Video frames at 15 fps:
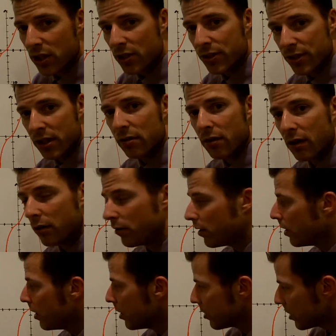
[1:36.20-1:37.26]
all 0.
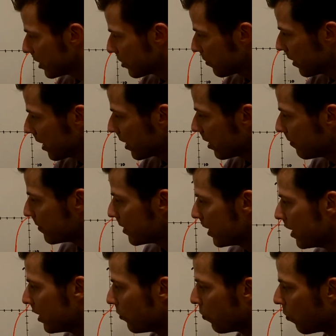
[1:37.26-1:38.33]
So that's where that comes in.
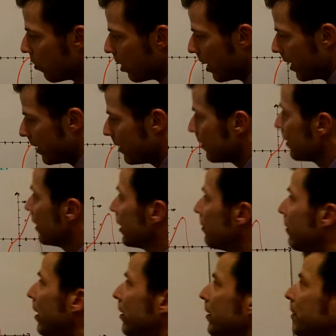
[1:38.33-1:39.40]
And 1, think about